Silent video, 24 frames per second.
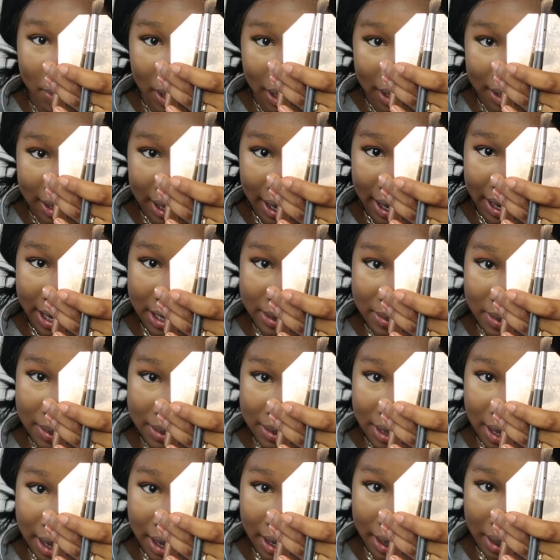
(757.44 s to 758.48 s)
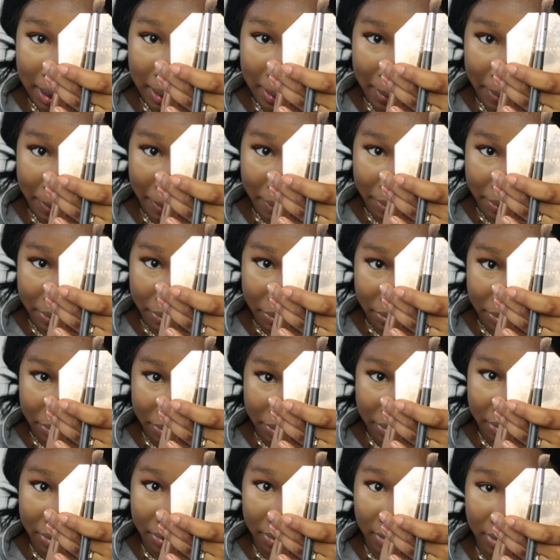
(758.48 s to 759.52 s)
burning hair smells like,
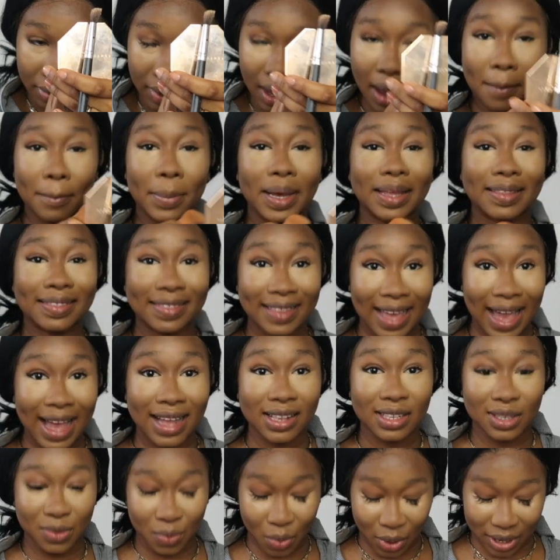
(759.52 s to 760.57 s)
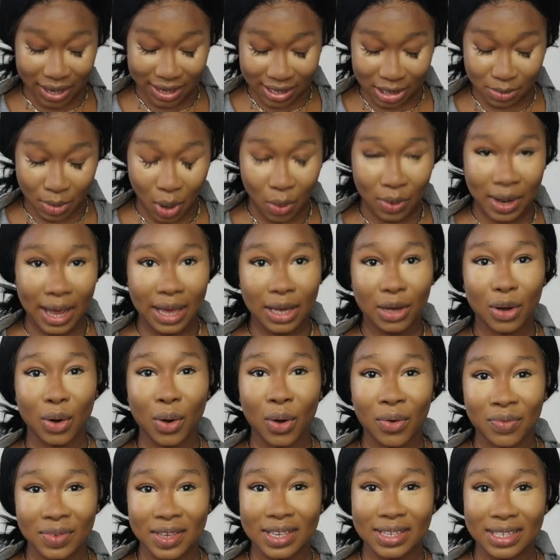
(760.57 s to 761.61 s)
but that's what it smelled like,
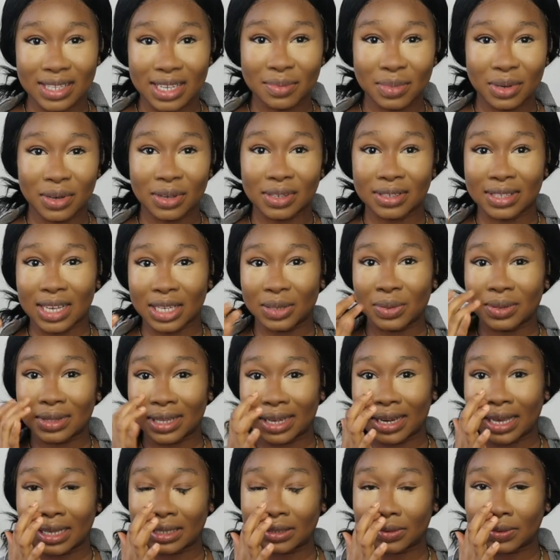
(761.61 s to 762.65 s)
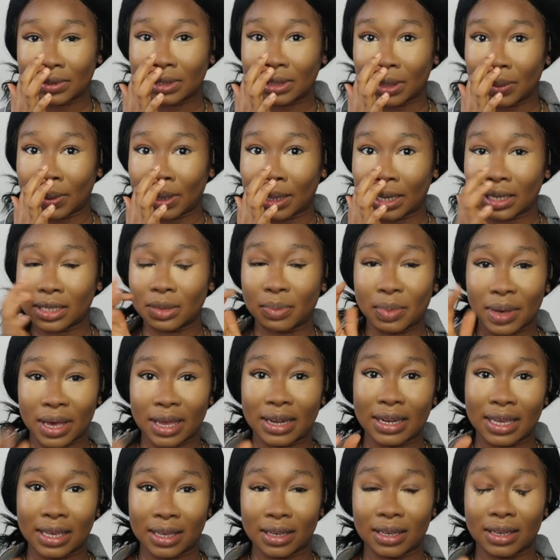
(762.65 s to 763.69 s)
obviously, because that's what the laser is doing. It's
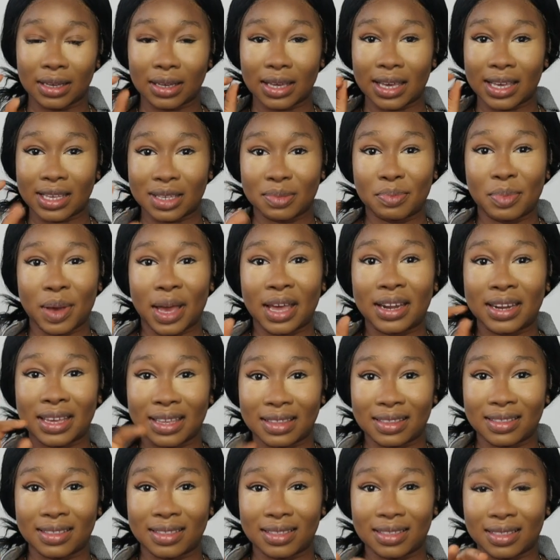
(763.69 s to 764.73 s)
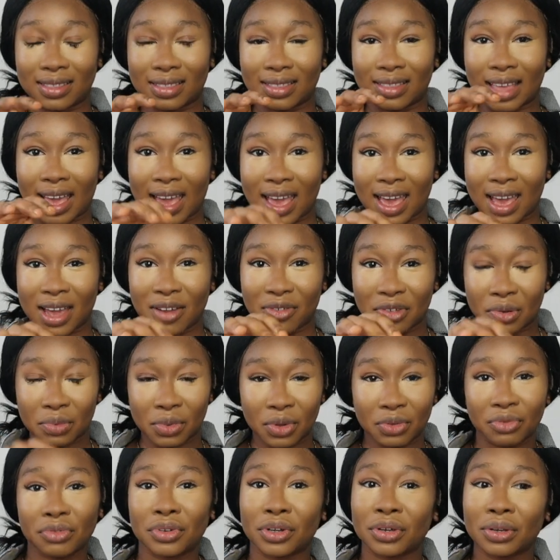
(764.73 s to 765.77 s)
burning the hair from
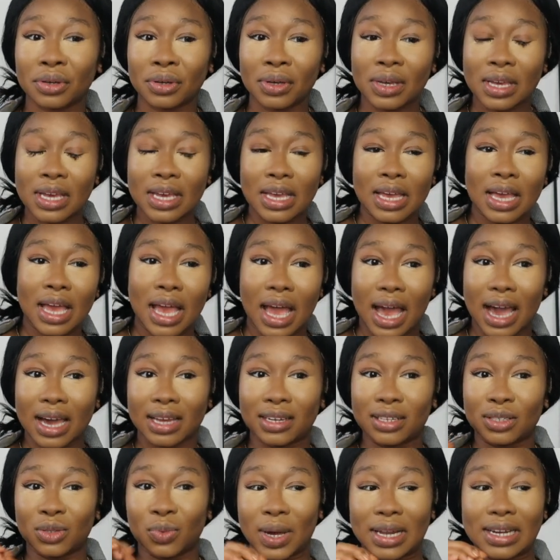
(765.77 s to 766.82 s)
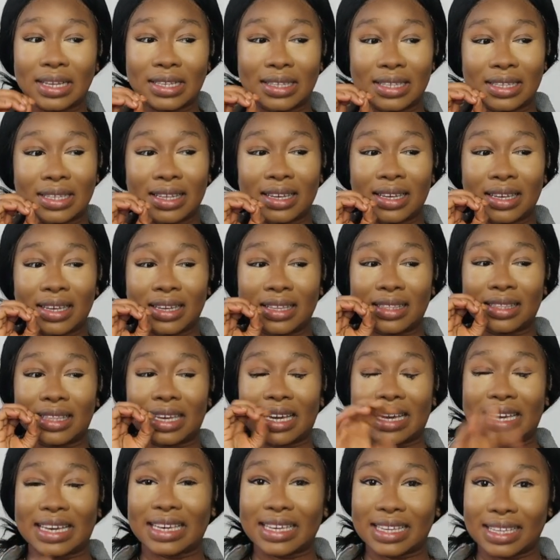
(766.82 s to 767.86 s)
the root, and as well as
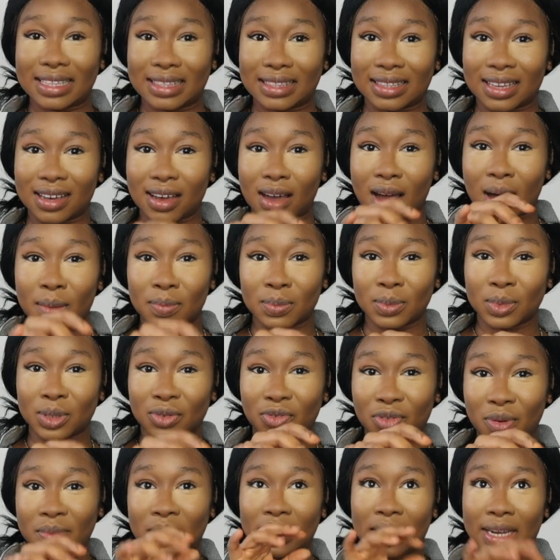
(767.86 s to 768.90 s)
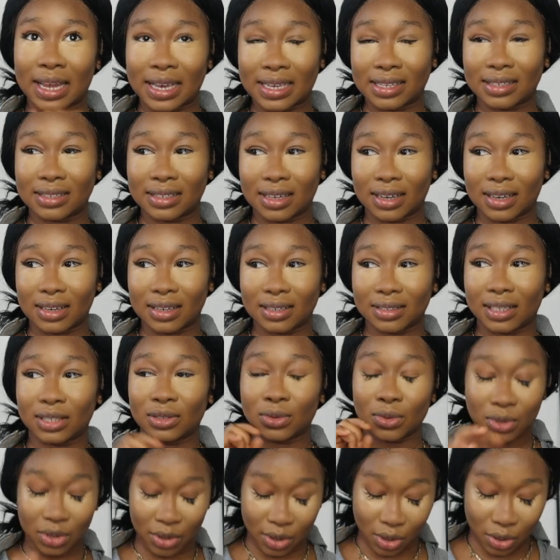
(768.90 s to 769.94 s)
the heat that comes from the laser, there's
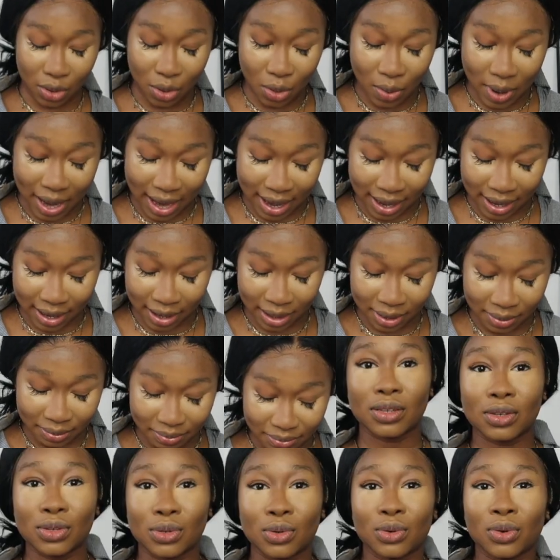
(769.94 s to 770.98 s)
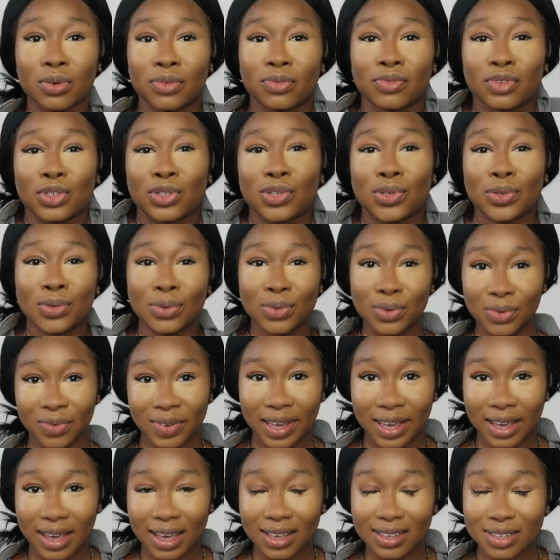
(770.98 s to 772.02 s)
also cool air to sort of
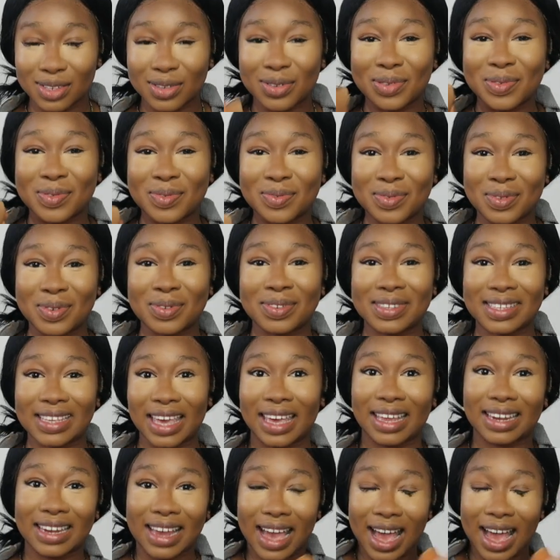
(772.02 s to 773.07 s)
soothe your skin